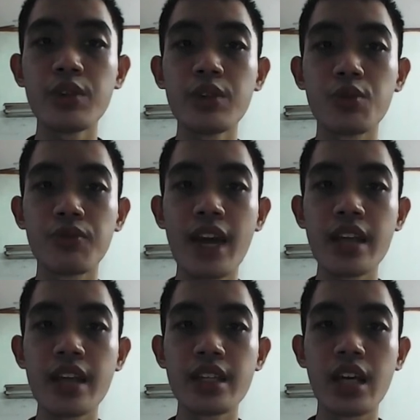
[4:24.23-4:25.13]
to
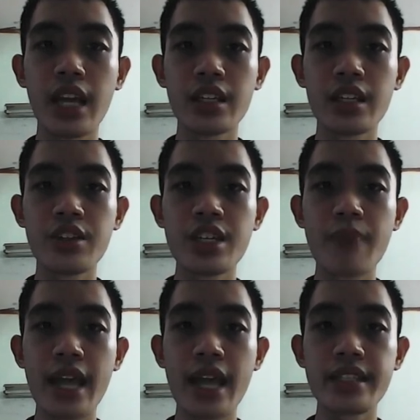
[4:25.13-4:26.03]
find the energy
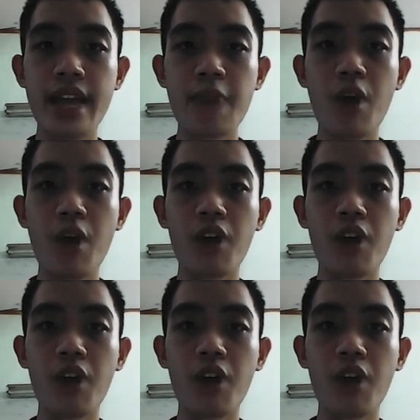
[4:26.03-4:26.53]
band gap of